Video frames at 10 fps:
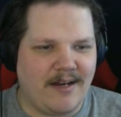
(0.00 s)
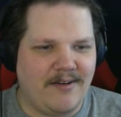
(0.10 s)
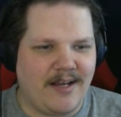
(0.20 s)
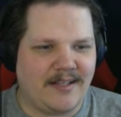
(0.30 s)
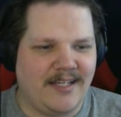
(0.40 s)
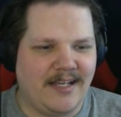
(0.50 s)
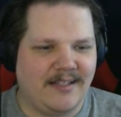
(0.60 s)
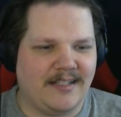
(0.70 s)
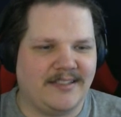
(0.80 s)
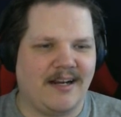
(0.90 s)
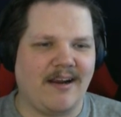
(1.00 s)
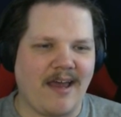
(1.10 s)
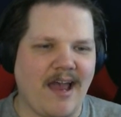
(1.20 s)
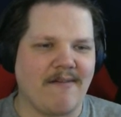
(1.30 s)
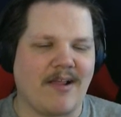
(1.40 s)
you not Sorry, tell that's an
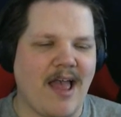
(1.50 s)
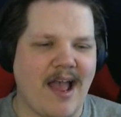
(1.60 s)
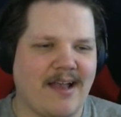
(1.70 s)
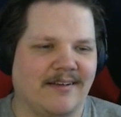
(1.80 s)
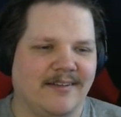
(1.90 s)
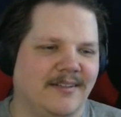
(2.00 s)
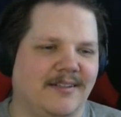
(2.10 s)
alarm clock? It.